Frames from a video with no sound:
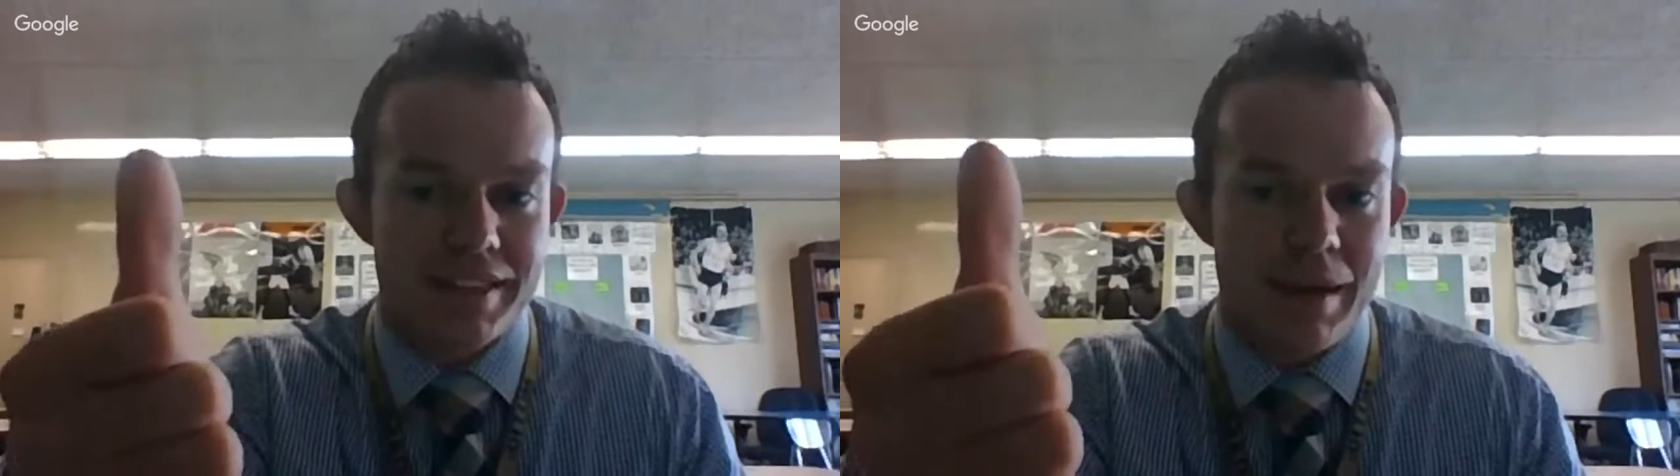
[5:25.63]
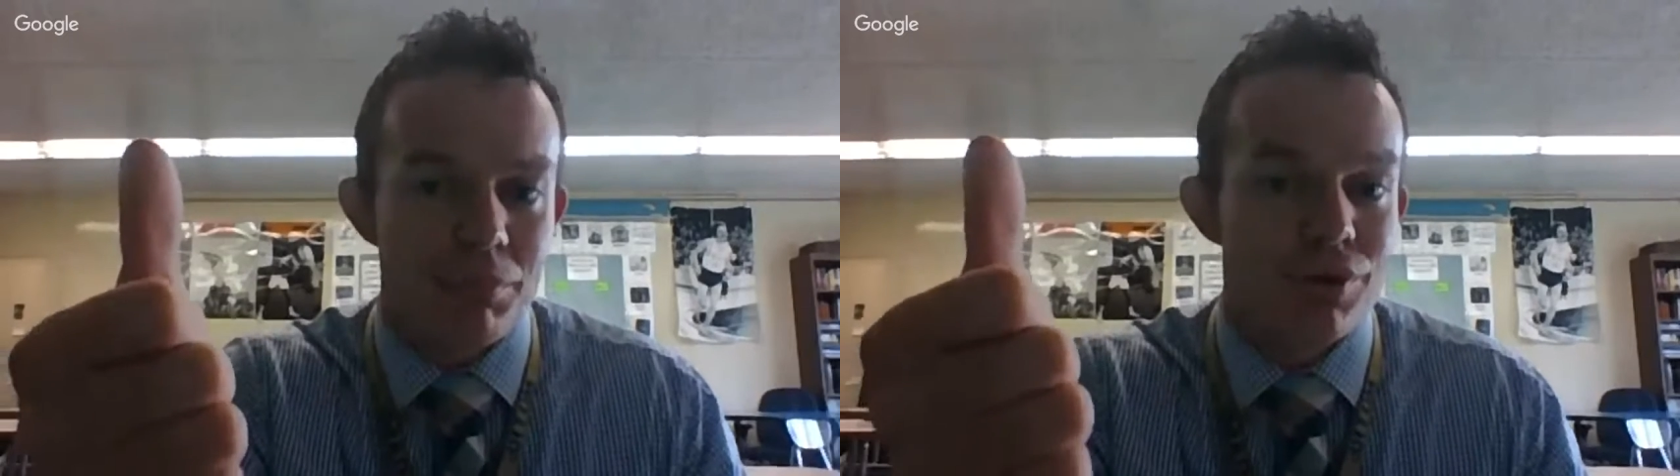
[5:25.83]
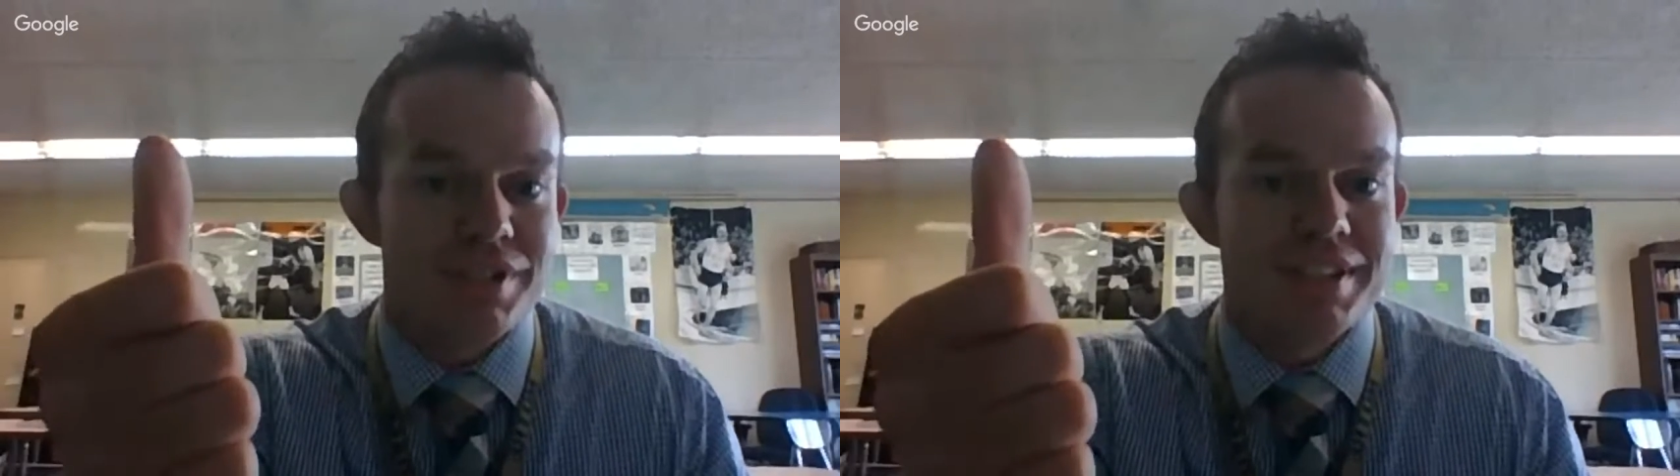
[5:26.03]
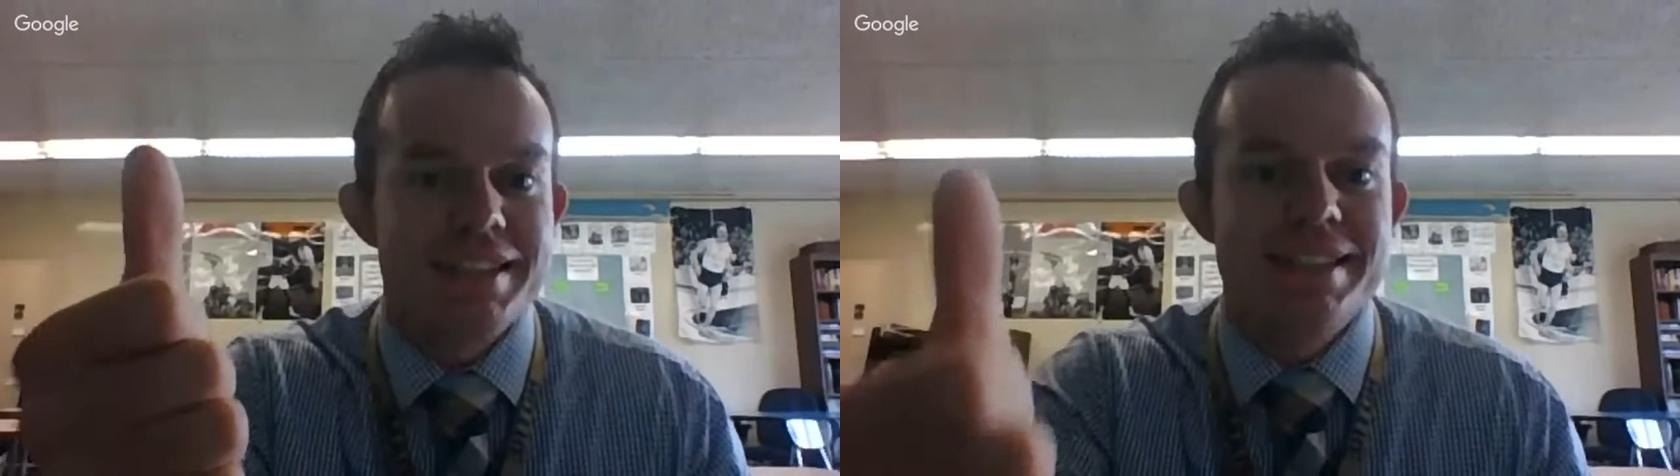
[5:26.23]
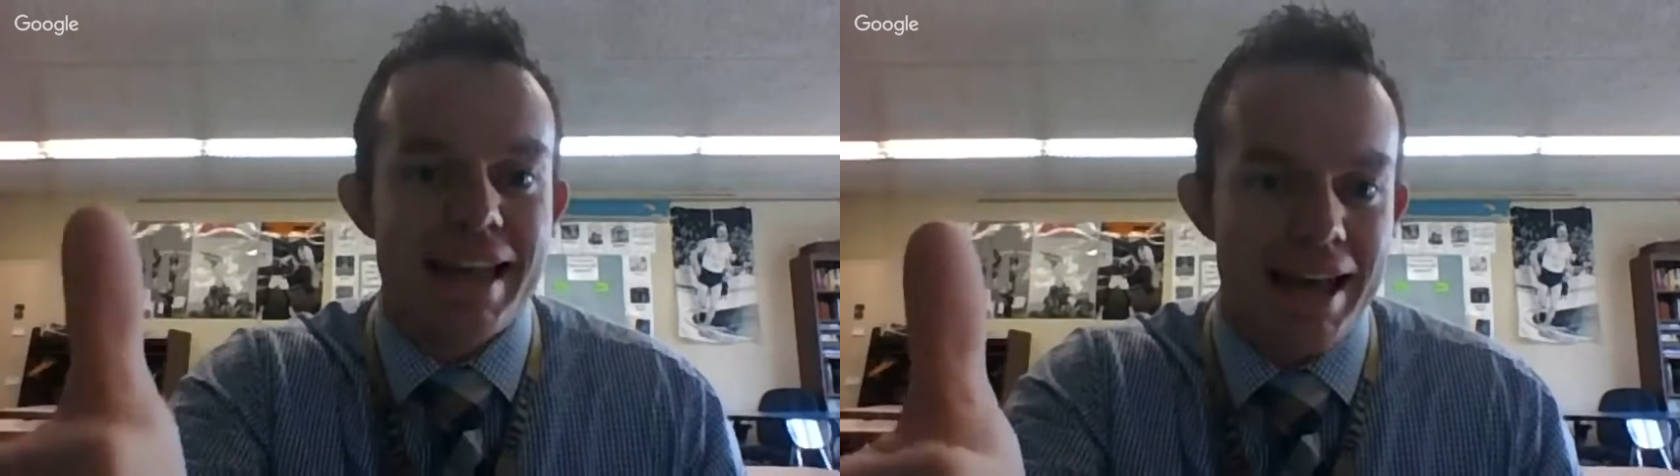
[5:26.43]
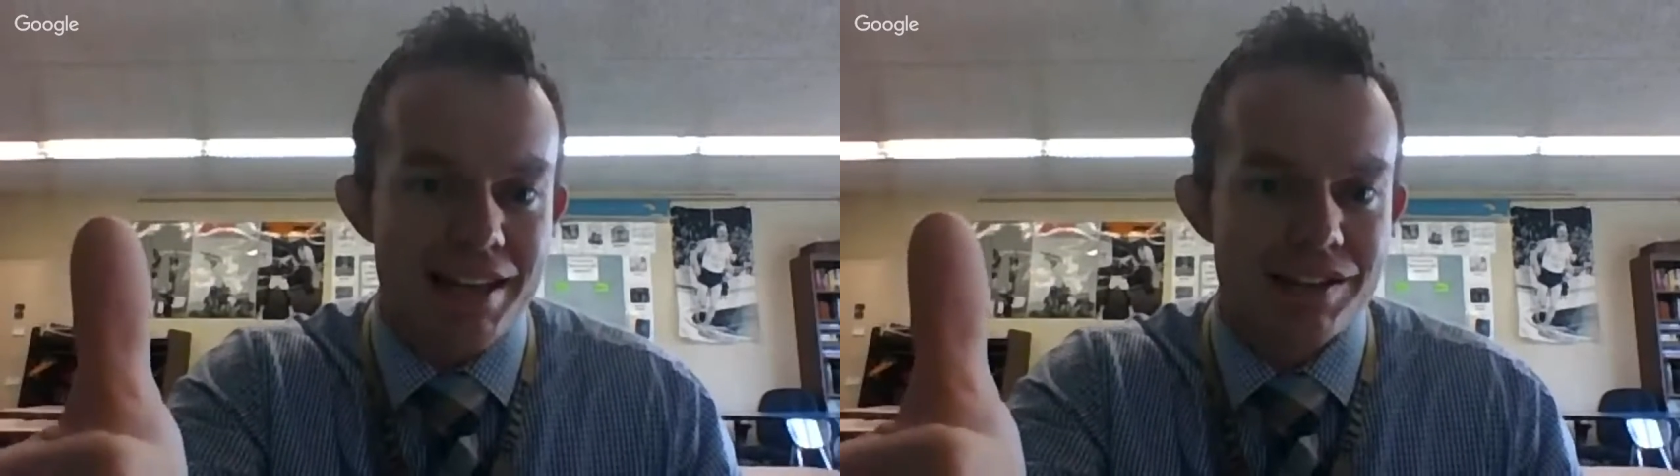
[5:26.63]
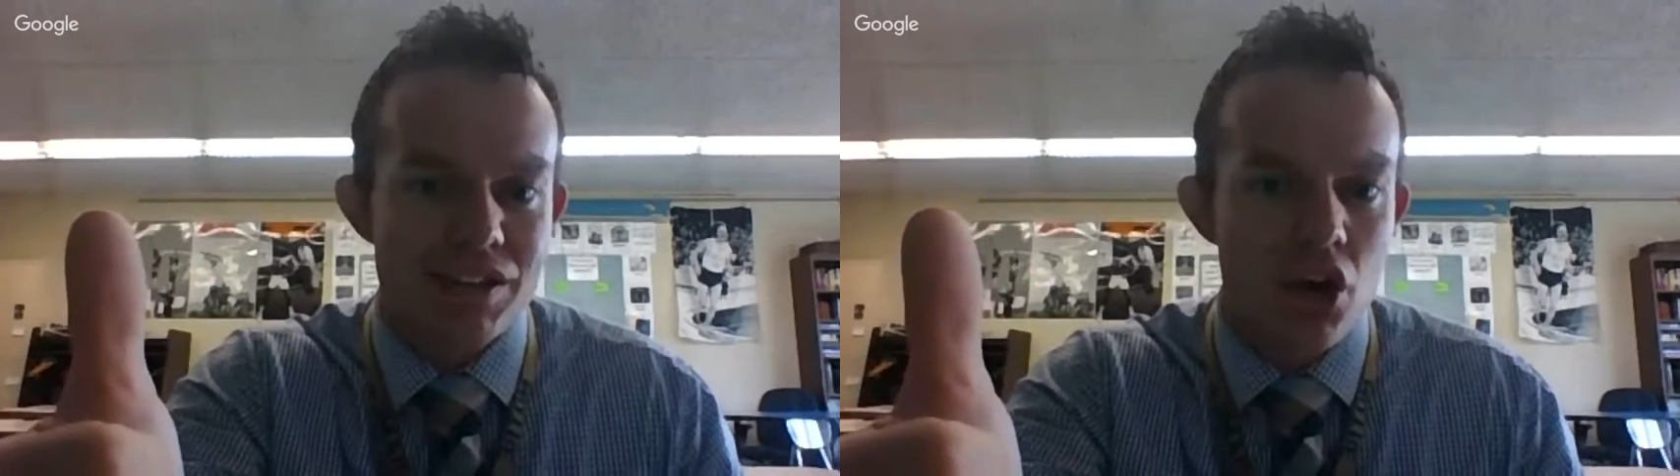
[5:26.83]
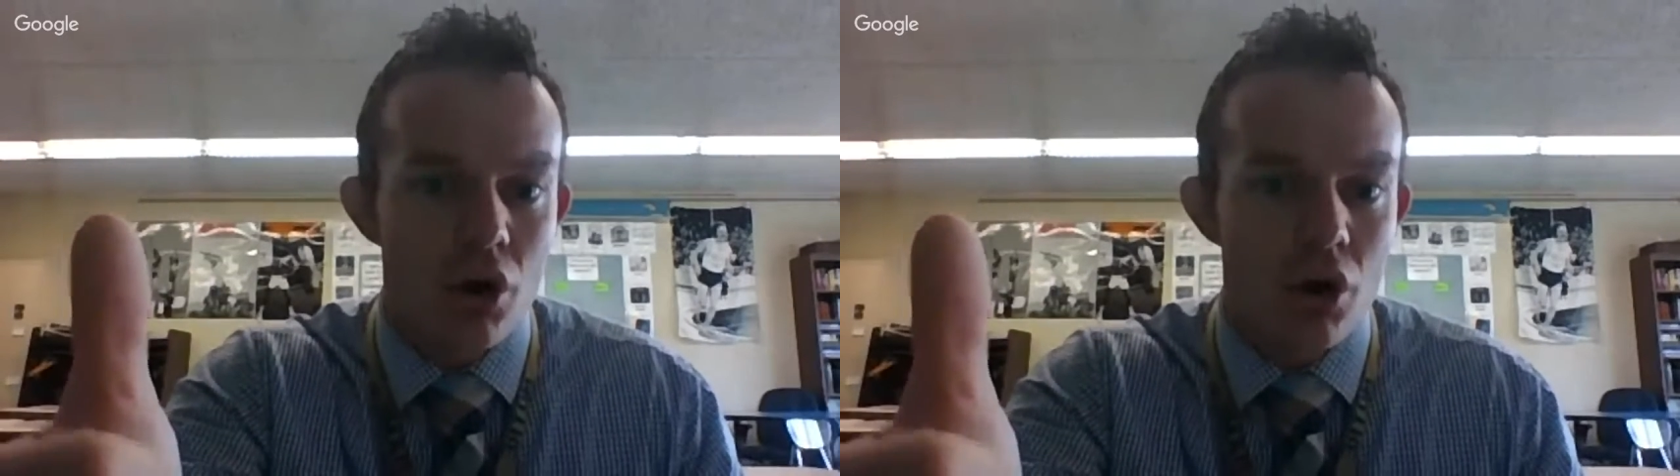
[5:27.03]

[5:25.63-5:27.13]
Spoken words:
that person says?